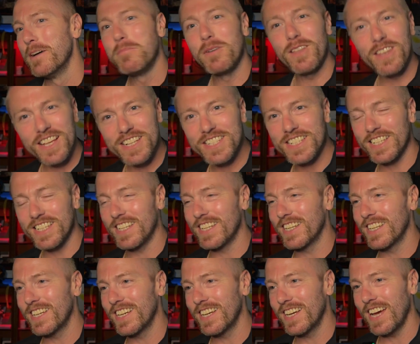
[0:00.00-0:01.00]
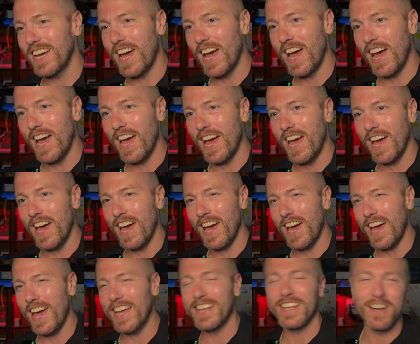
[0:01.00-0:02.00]
But listen,
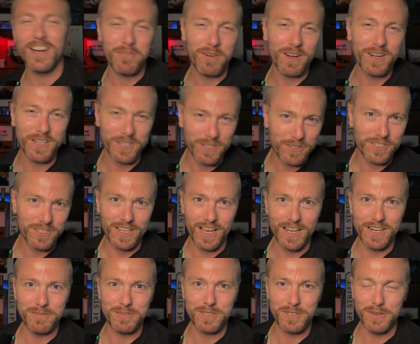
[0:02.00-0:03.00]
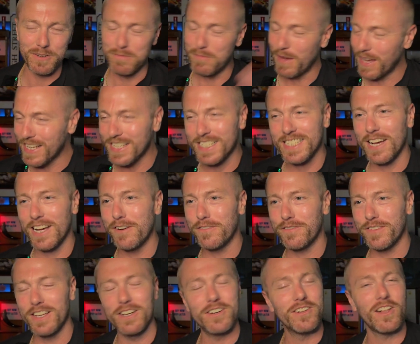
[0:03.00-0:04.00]
editor, why don't you sign up to it? Make
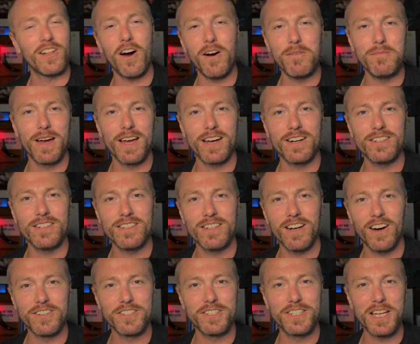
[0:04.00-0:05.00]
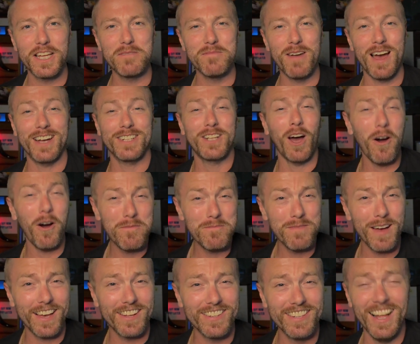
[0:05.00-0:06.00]
yourself a little Hotmail or Gmail.
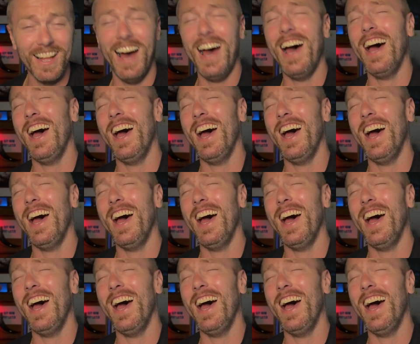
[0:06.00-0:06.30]
Hotmail.